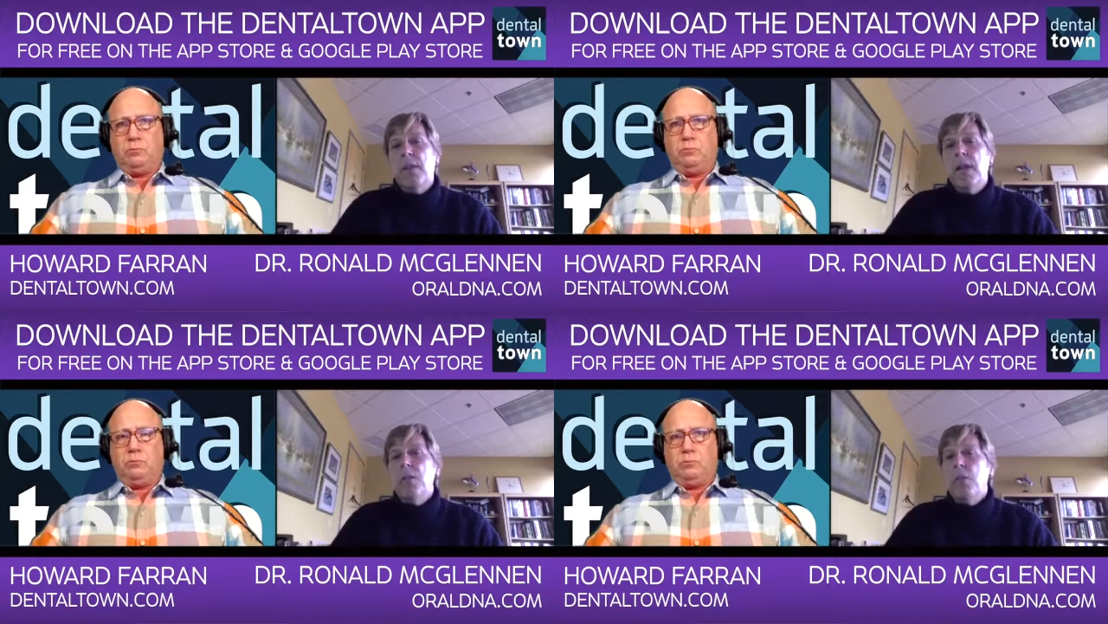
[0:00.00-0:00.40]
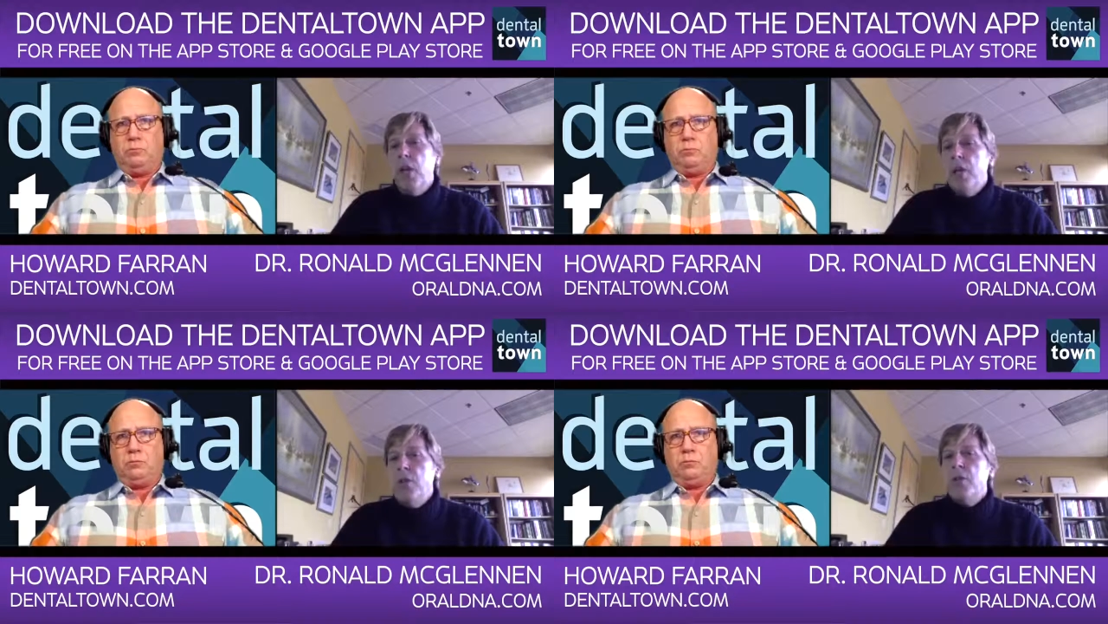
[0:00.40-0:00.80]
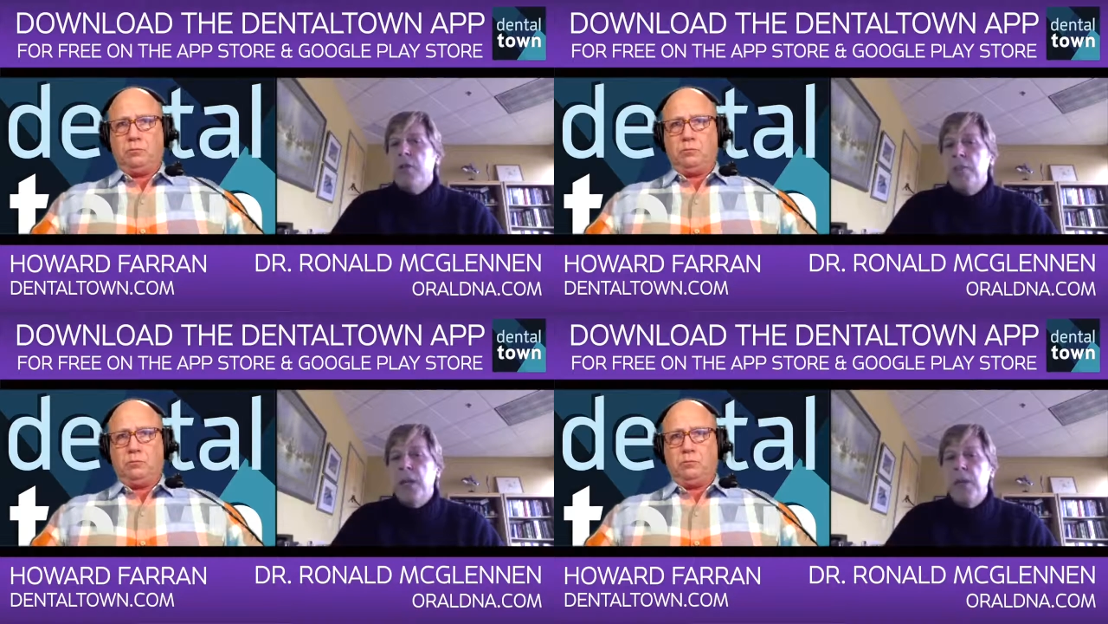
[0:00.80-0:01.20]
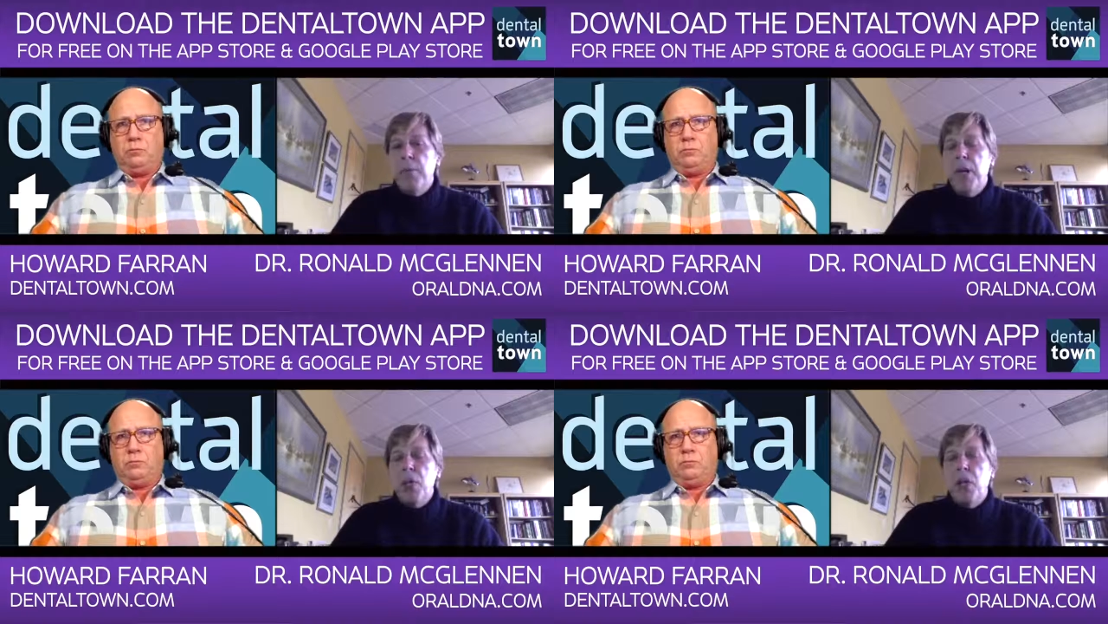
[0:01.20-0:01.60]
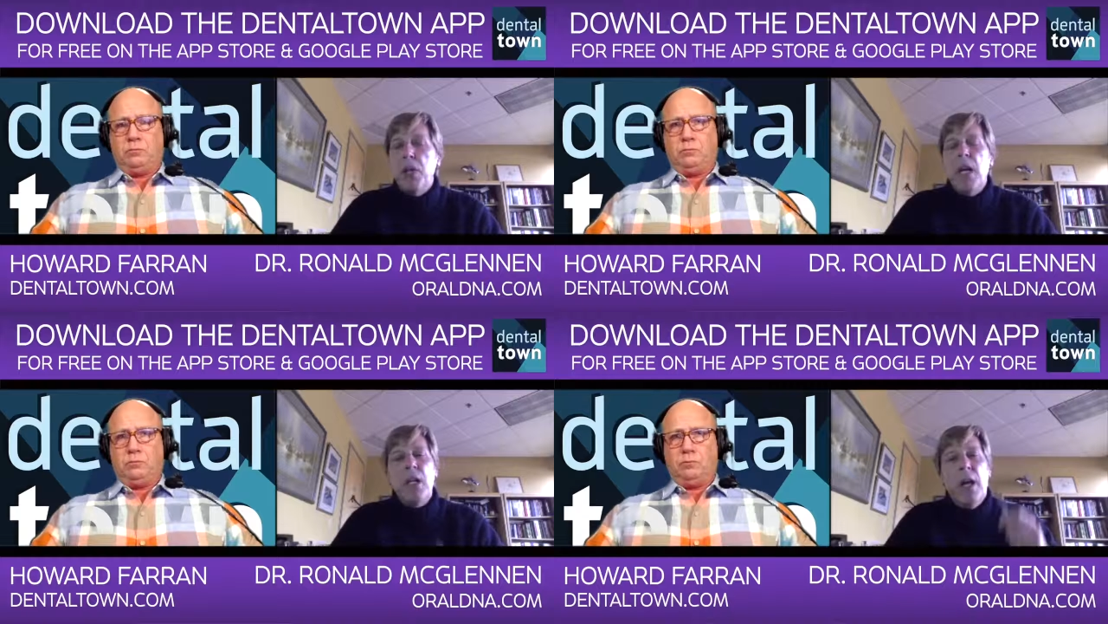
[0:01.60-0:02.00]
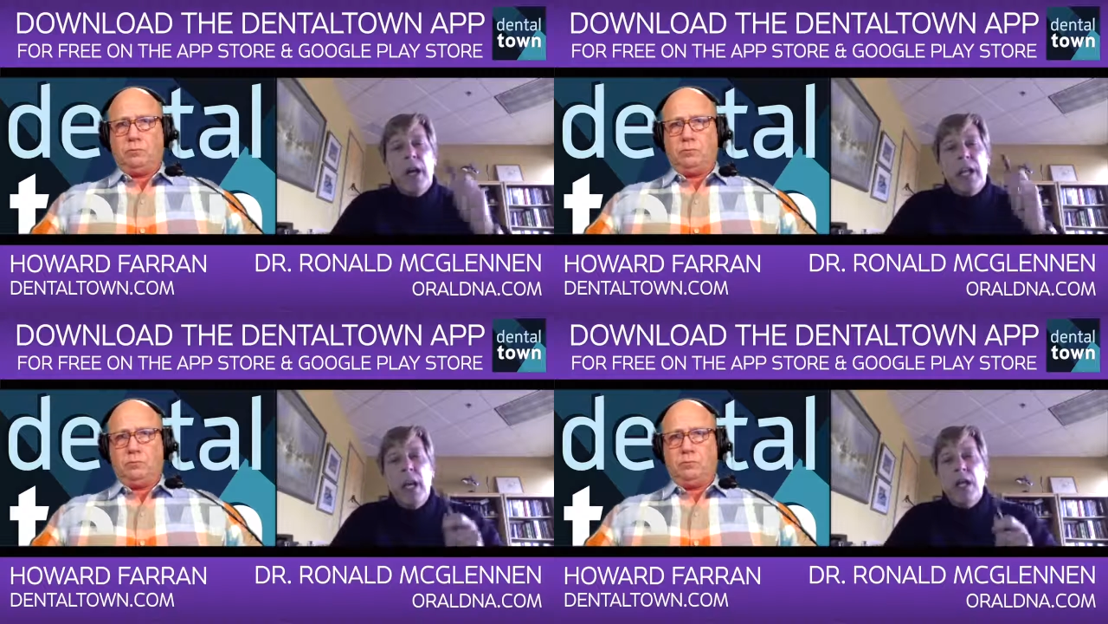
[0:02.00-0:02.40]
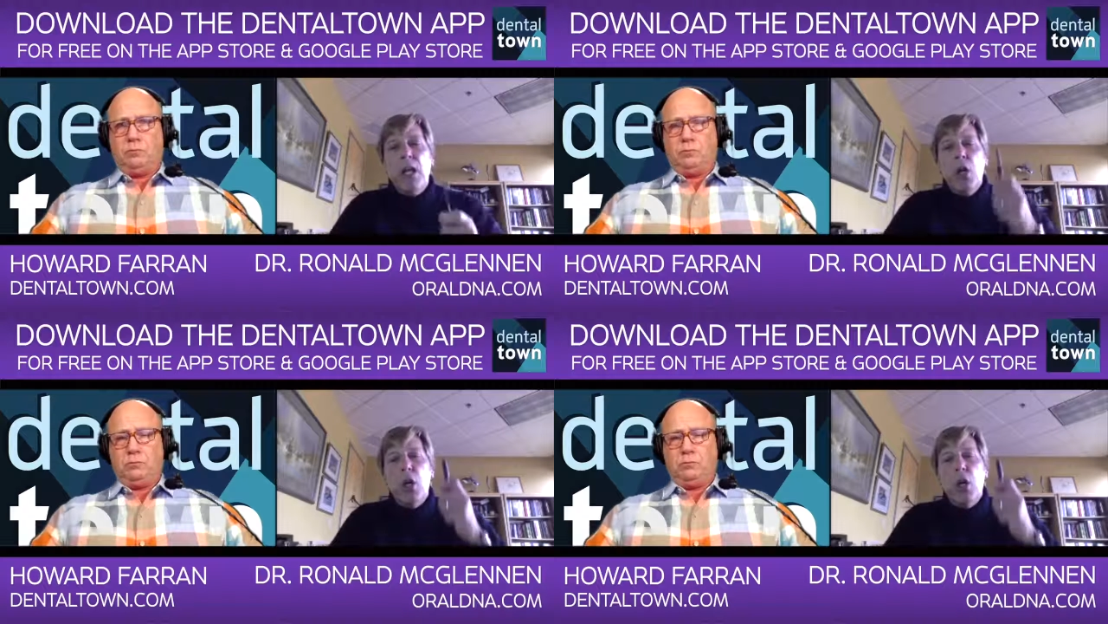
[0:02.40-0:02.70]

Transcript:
Speaker 1: That changes the dimension. Again,